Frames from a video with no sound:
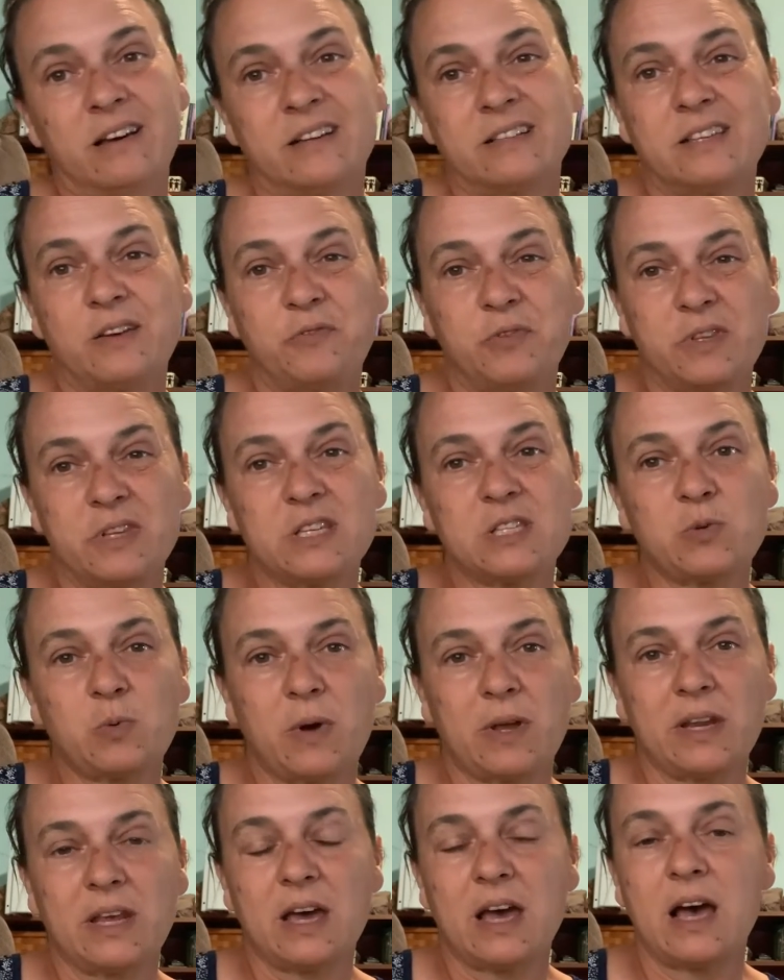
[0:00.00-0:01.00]
Except for this
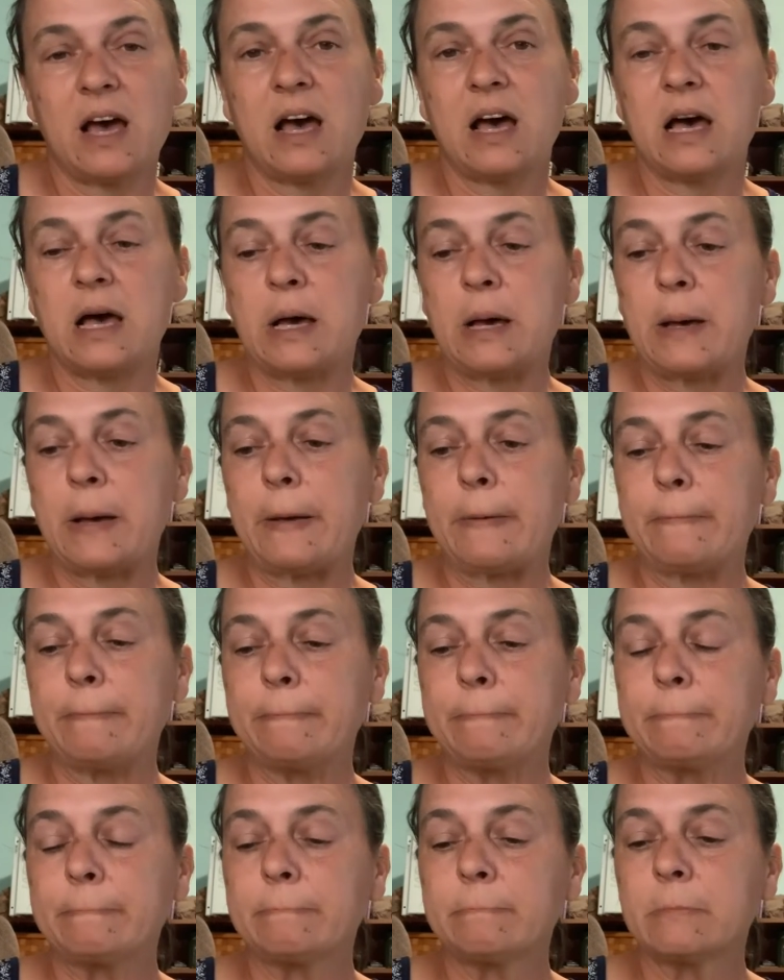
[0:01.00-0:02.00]
one. Um,
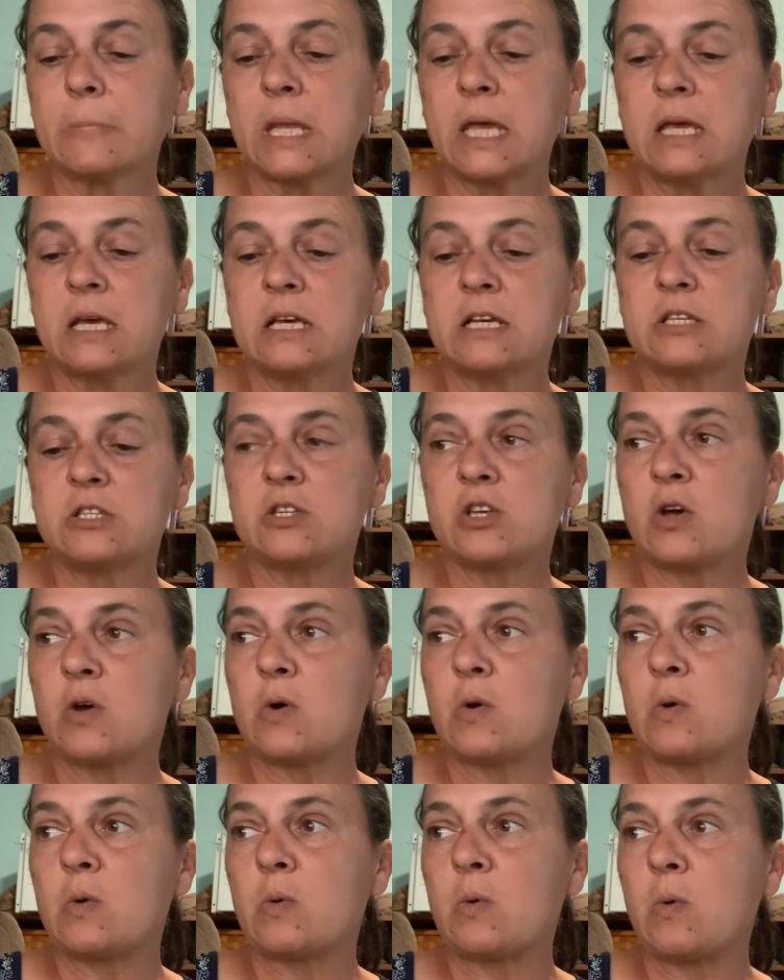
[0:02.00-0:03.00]

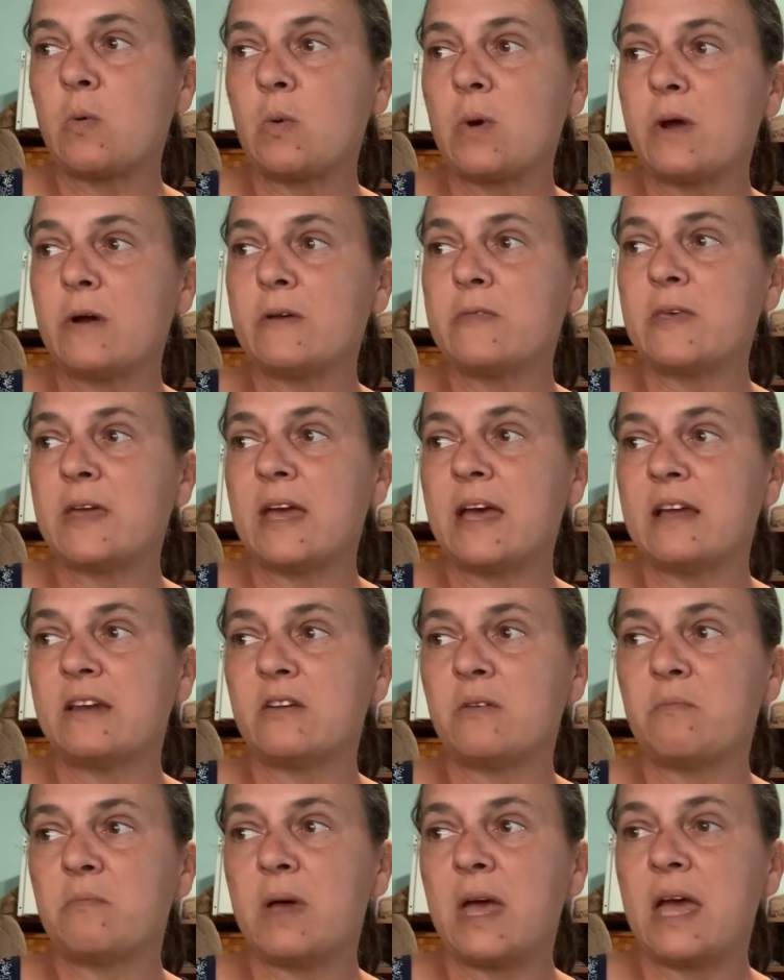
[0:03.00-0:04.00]
so we're at the end
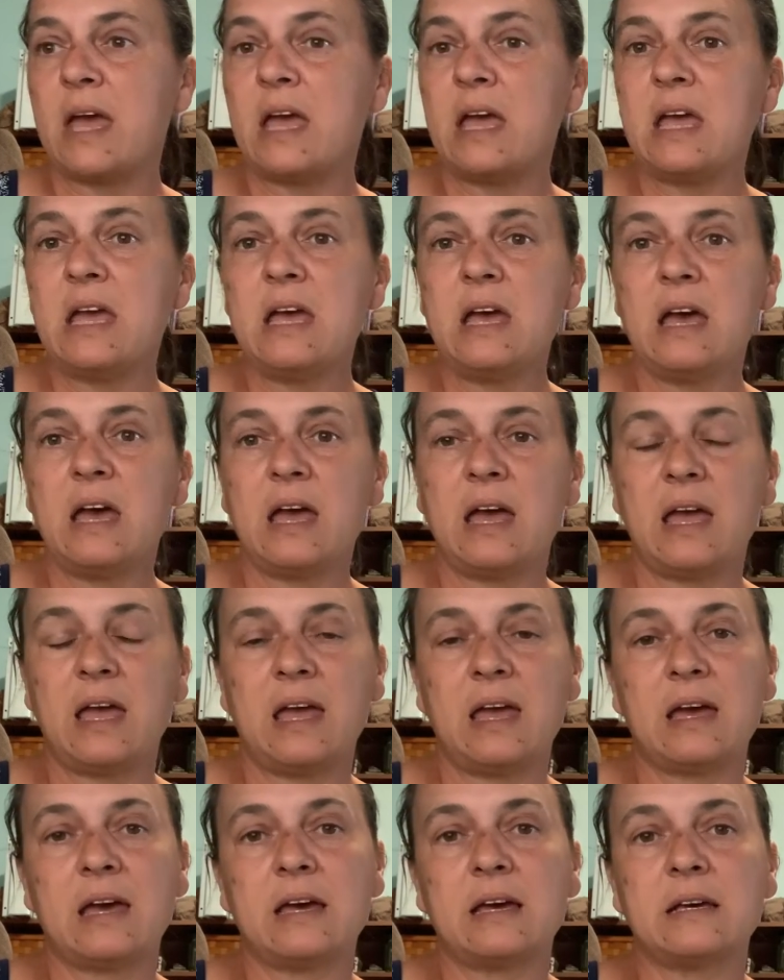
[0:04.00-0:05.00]
of May,
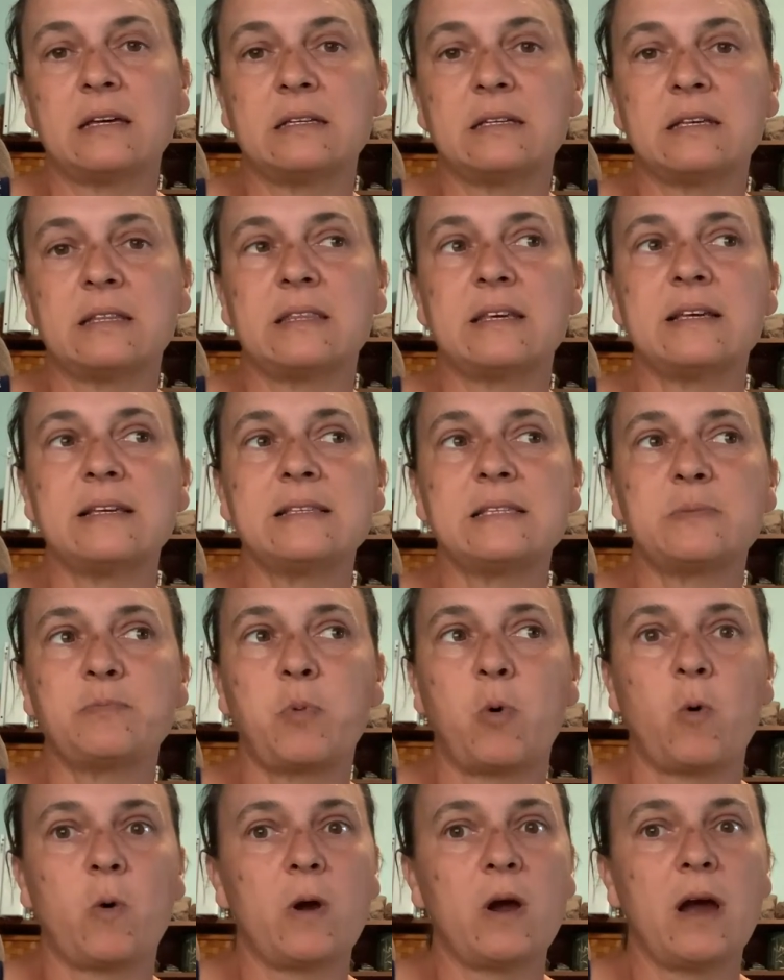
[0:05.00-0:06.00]
and this
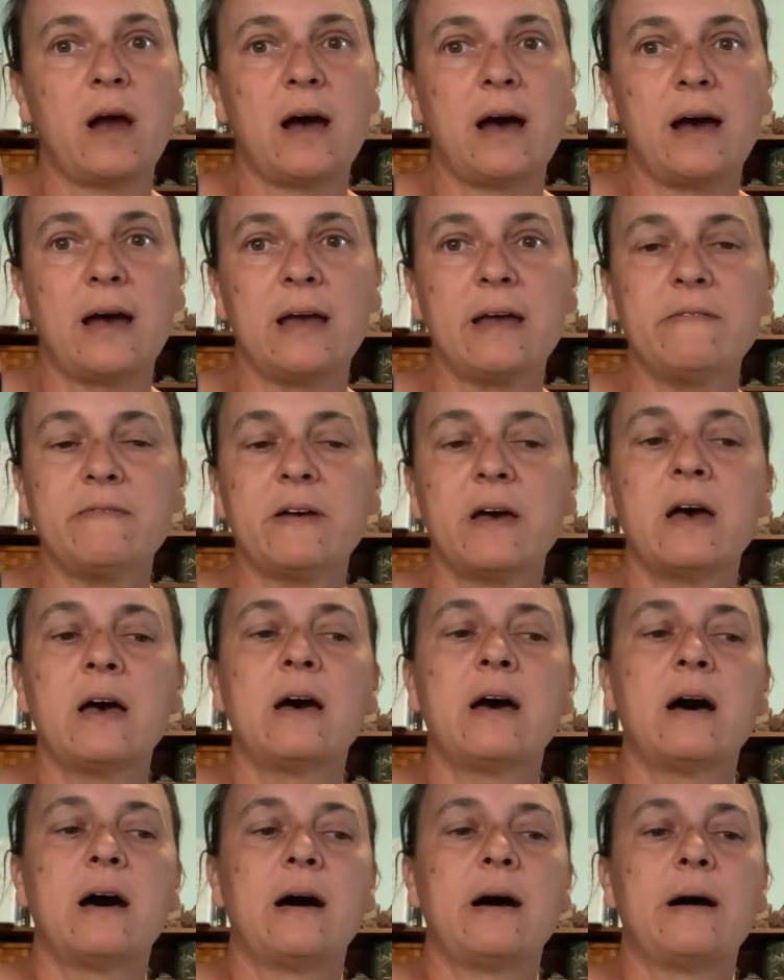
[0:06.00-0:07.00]
poor hive,
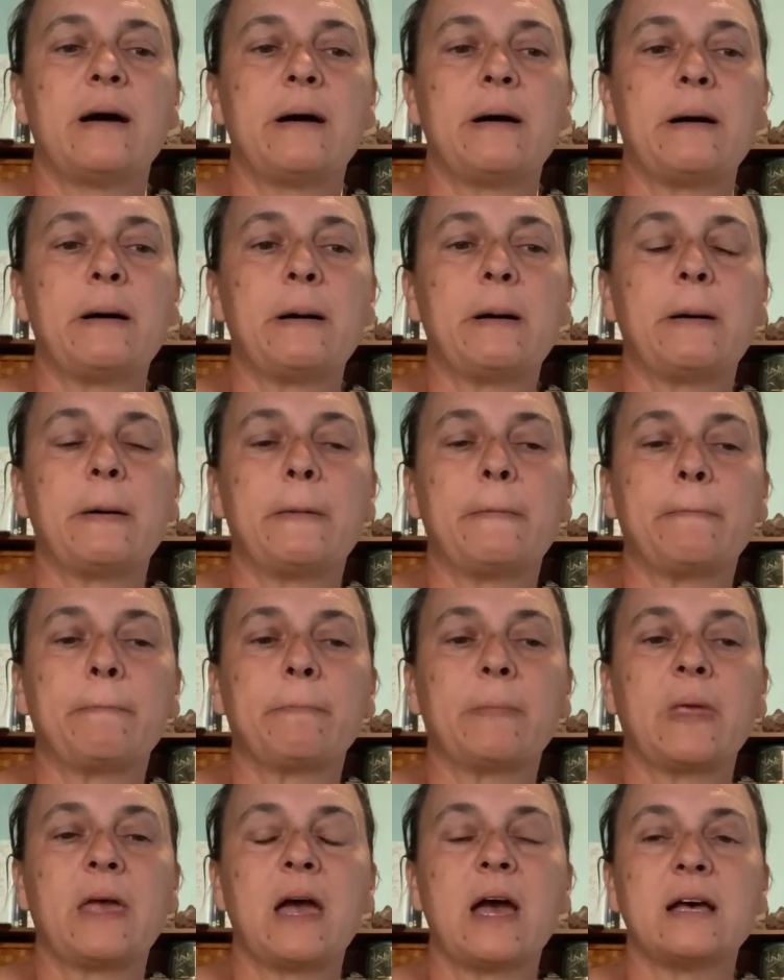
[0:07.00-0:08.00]

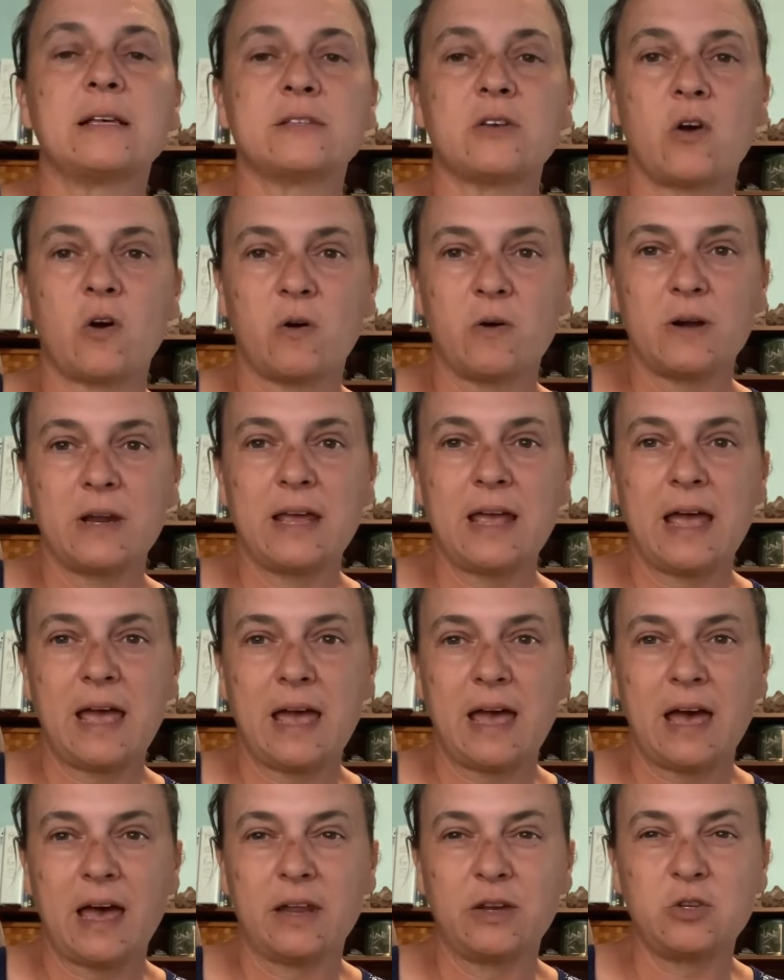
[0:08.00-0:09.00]
um, has already
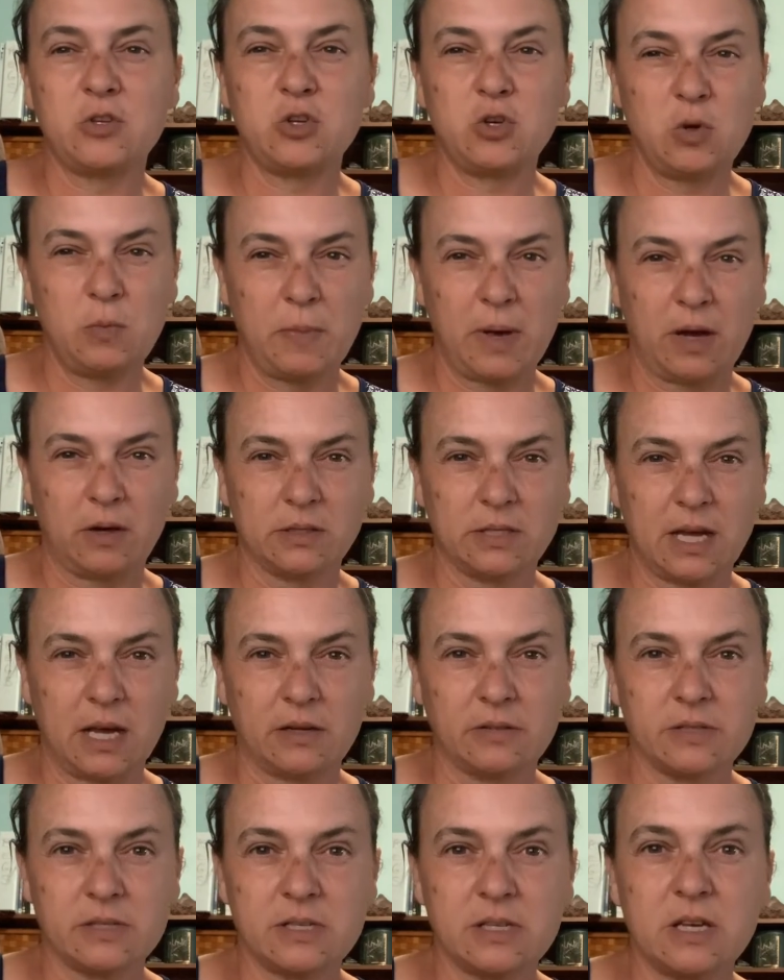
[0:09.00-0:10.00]
had two
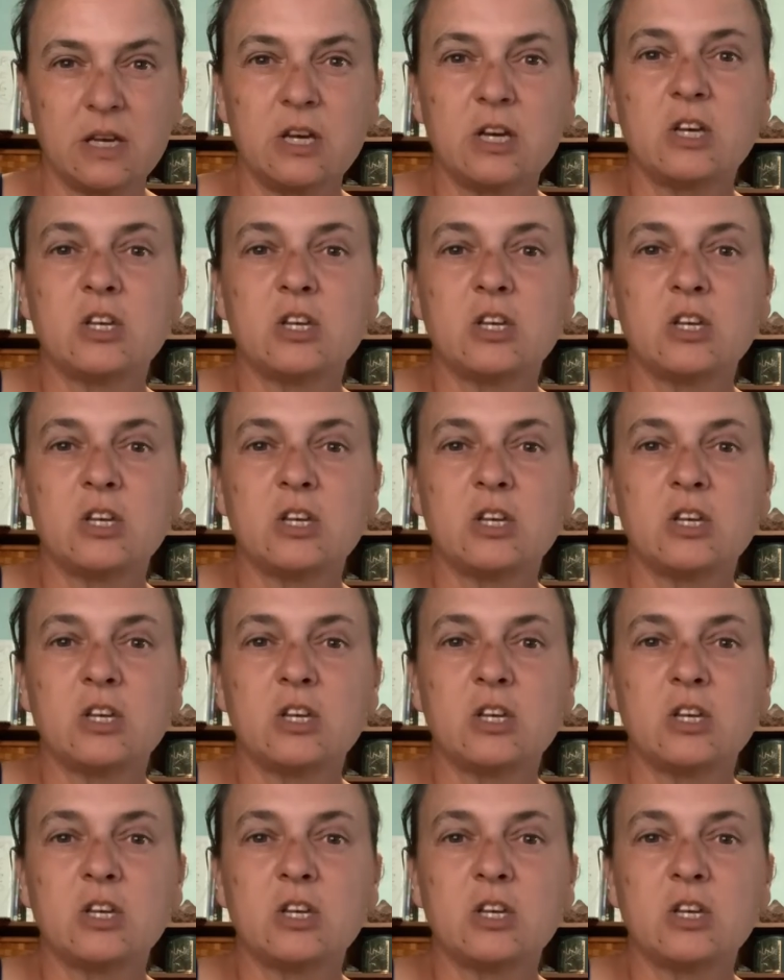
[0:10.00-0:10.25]
meltdowns.